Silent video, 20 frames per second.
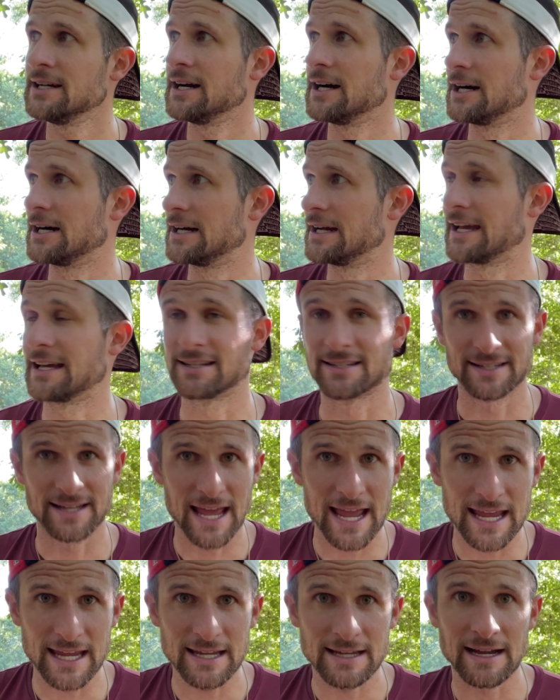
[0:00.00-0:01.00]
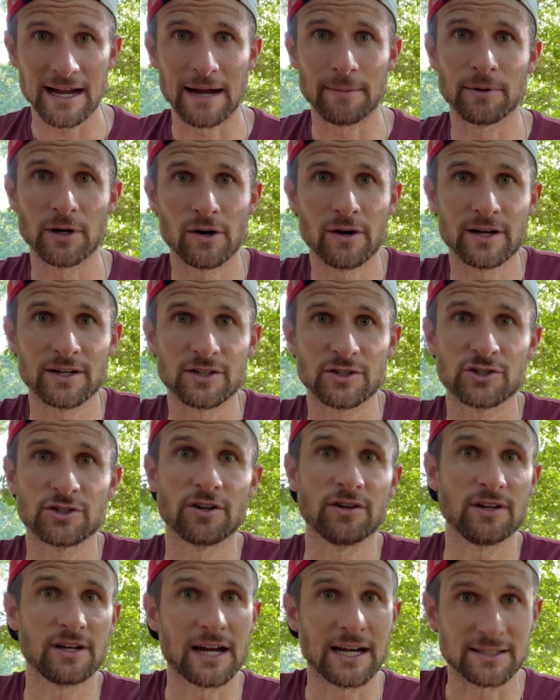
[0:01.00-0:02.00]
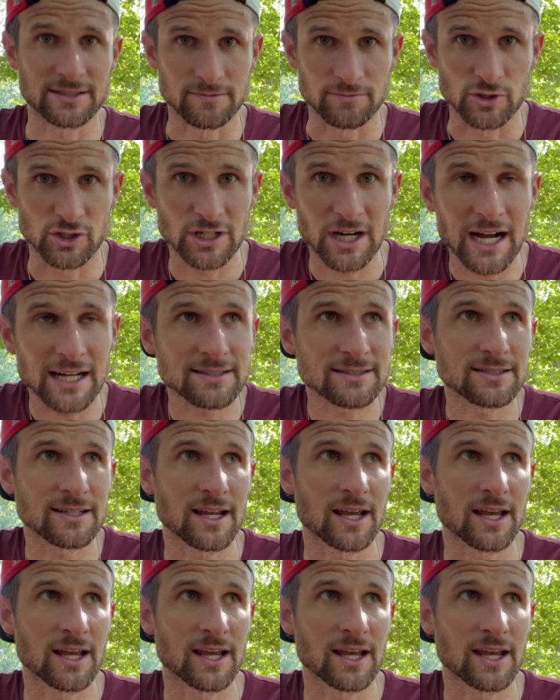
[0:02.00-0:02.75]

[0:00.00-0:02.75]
And today I'm going to show you guys some shots,